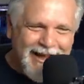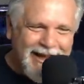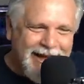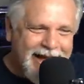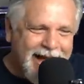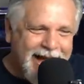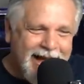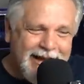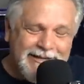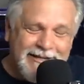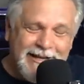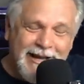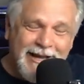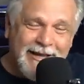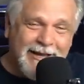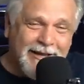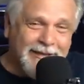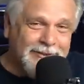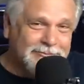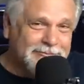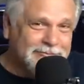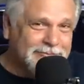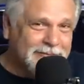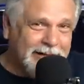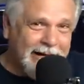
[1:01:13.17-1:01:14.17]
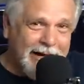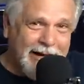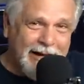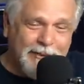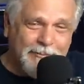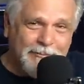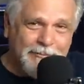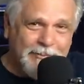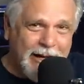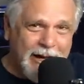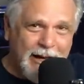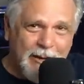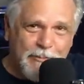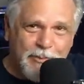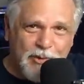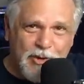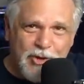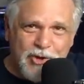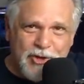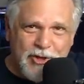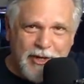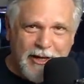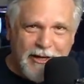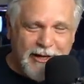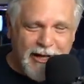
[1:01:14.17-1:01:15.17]
I tell you, I
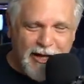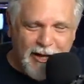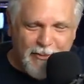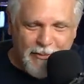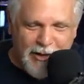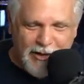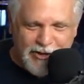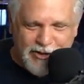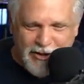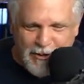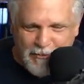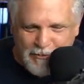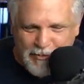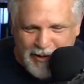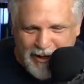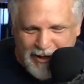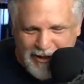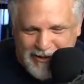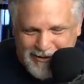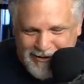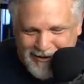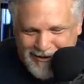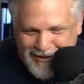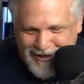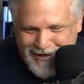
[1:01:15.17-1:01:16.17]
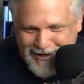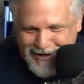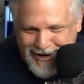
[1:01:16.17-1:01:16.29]
appreciate how much I'm blessed.